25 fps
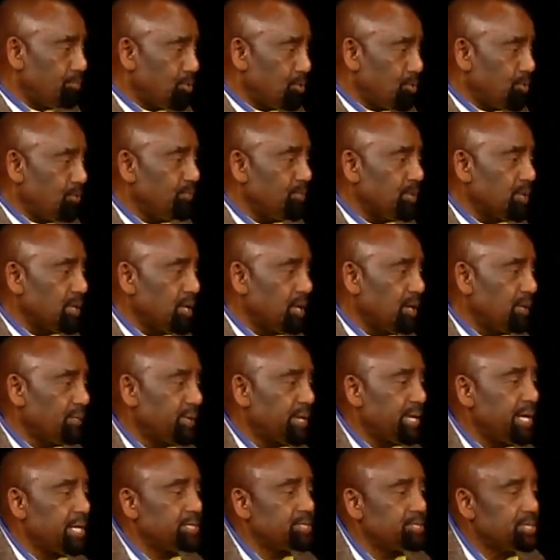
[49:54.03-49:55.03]
Perfect
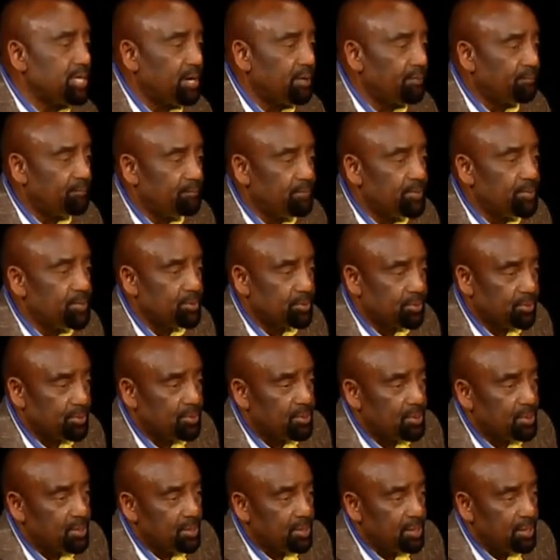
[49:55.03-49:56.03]
love cast out fear.